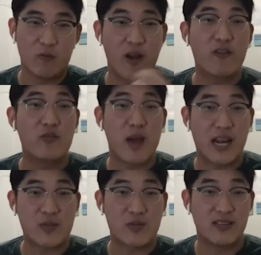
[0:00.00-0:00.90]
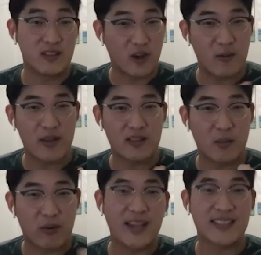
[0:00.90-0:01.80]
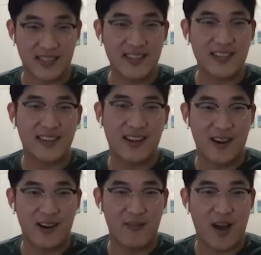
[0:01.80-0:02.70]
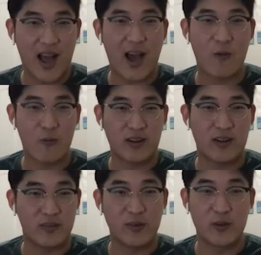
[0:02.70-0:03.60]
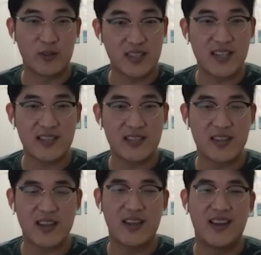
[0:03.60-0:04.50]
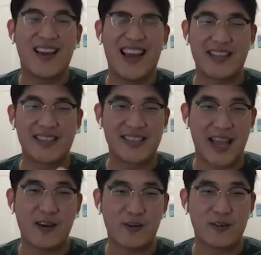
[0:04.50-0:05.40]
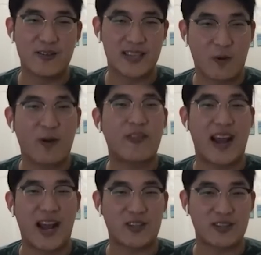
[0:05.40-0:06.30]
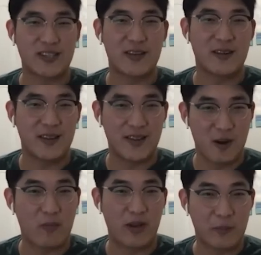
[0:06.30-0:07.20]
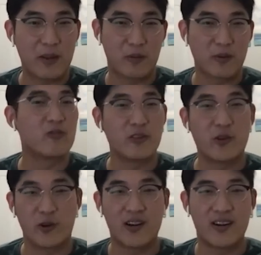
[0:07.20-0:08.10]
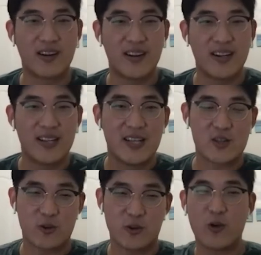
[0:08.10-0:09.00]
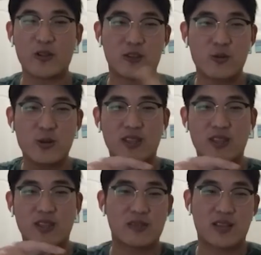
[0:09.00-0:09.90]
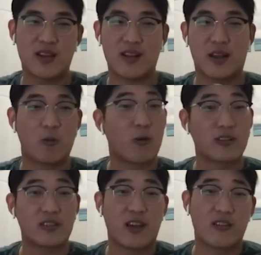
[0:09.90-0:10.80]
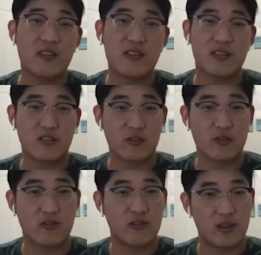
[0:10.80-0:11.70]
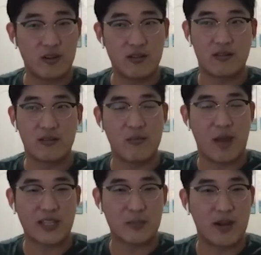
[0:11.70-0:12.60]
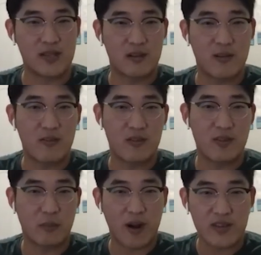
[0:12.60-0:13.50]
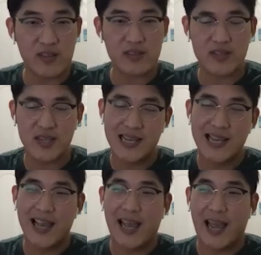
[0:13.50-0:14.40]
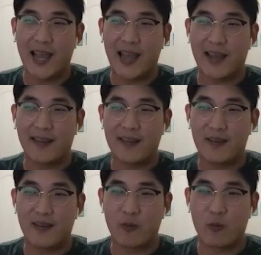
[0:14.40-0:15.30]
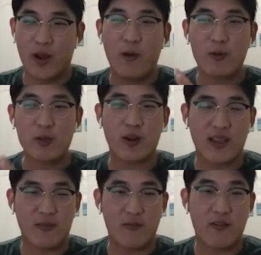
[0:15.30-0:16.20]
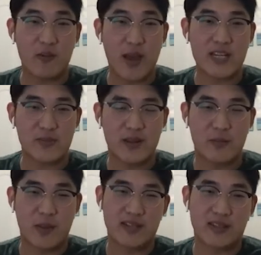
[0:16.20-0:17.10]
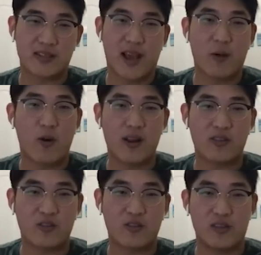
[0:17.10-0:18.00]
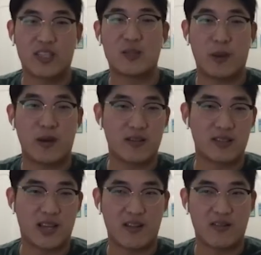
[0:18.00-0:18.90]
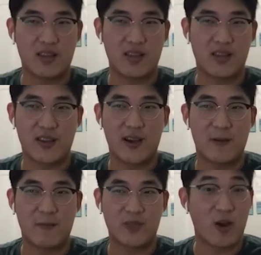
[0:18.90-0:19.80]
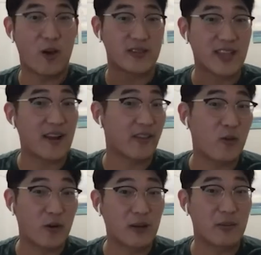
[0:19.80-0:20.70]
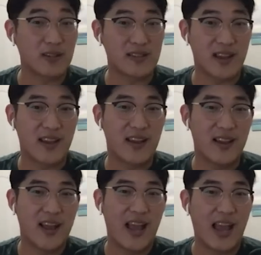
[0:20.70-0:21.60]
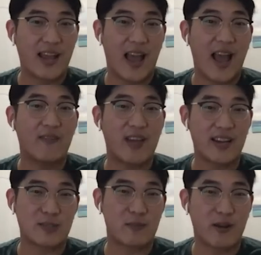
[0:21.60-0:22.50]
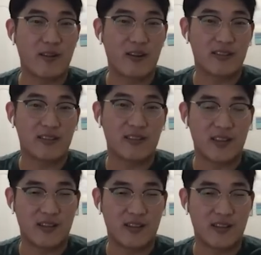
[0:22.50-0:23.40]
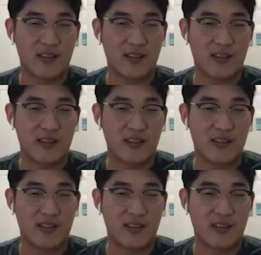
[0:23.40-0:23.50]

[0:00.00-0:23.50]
Revenue management determines the pricing of how we're going to fill those seats, and sales is the one that actually bring people through the door. So those three teams kind of like work together to maximize our revenue and profits. And when I was working in revenue management, basically I wanted to experience kind of the other side of the coin per se, and have that experience